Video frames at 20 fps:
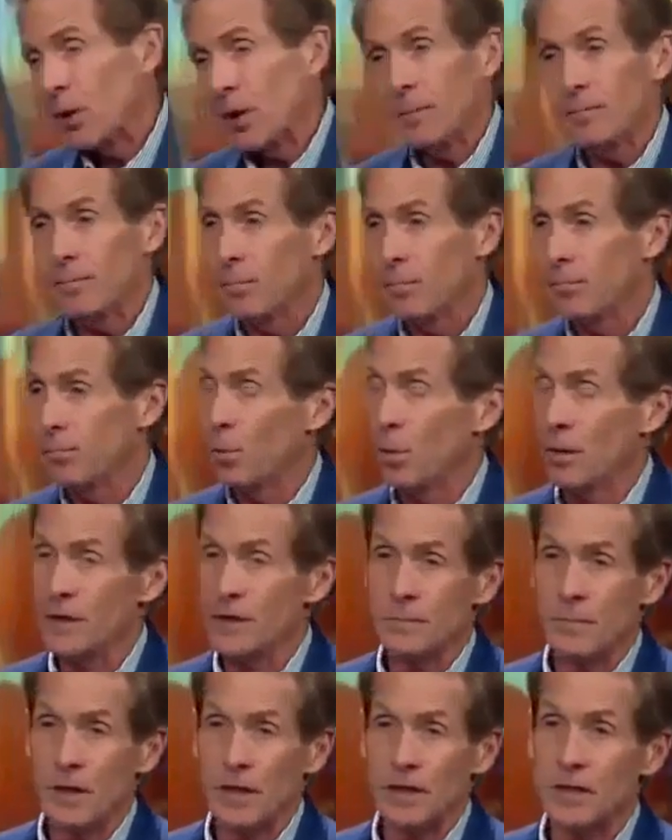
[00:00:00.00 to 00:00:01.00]
but boy,
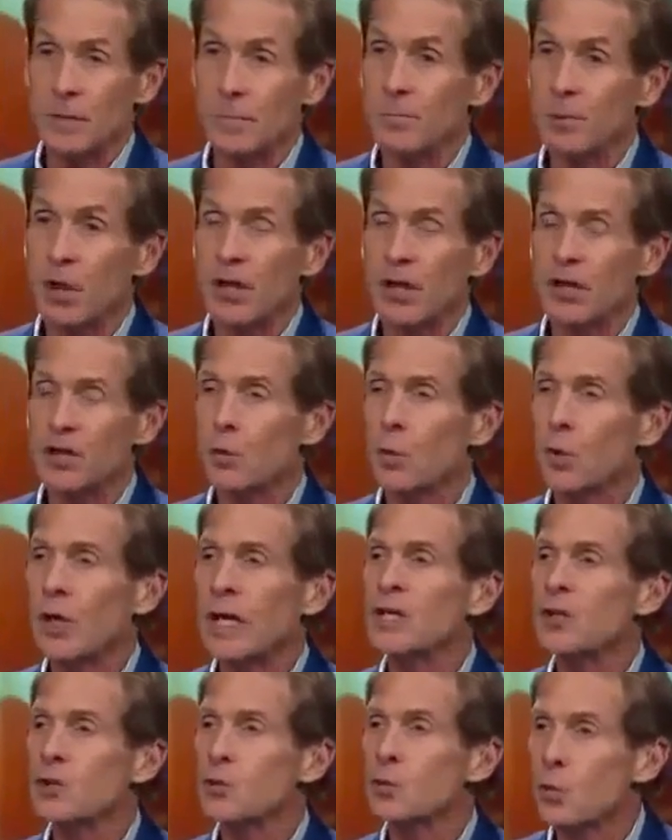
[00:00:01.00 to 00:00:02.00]
he's made some plays
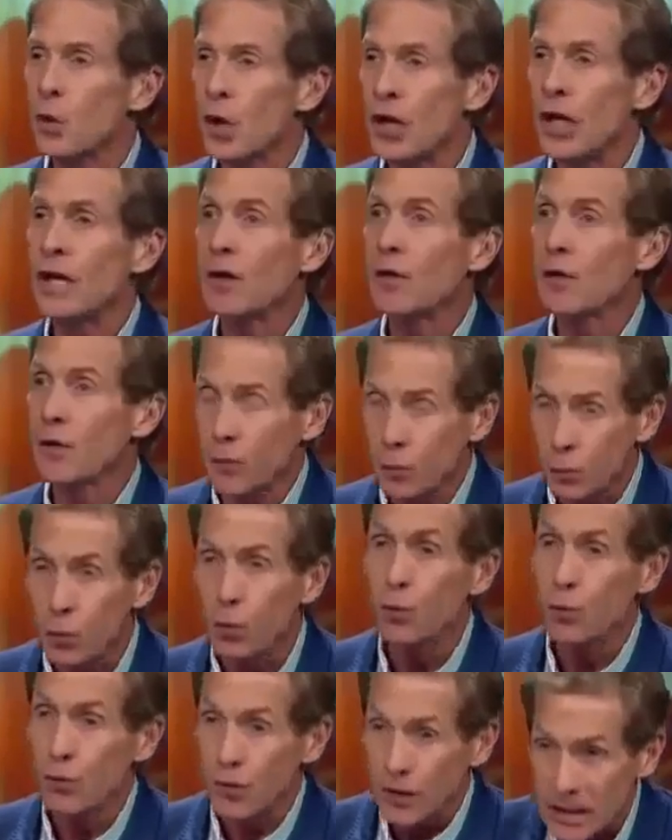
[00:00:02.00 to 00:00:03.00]
where he's running
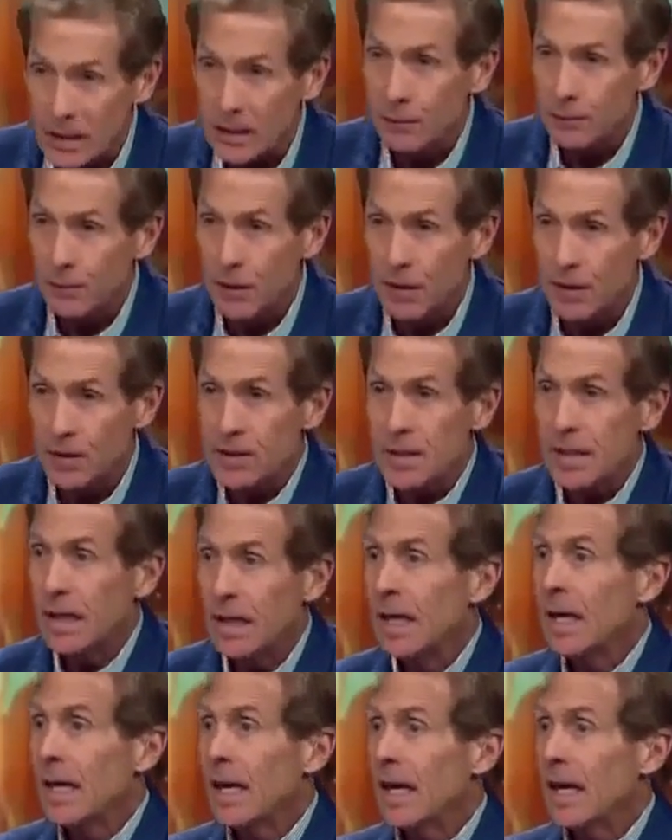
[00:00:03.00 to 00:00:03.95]
through the defense